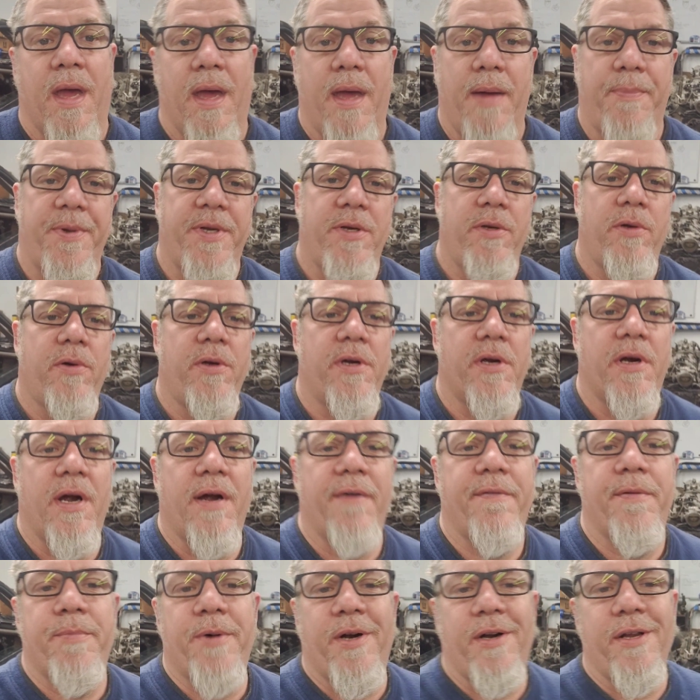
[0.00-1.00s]
Happy New Year,
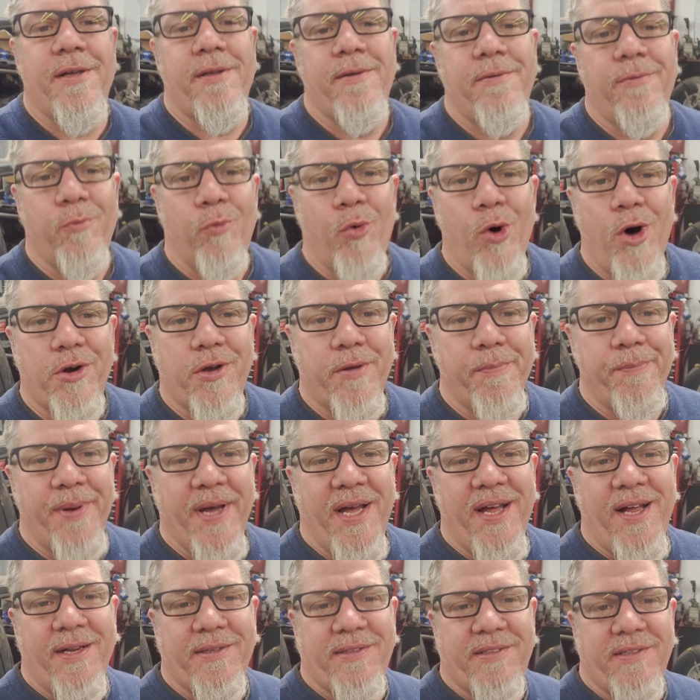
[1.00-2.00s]
everybody. Welcome
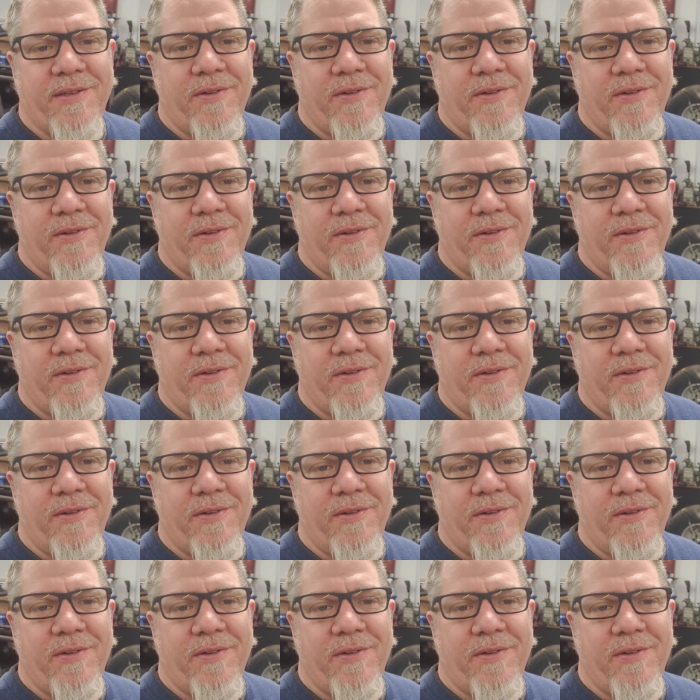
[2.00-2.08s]
back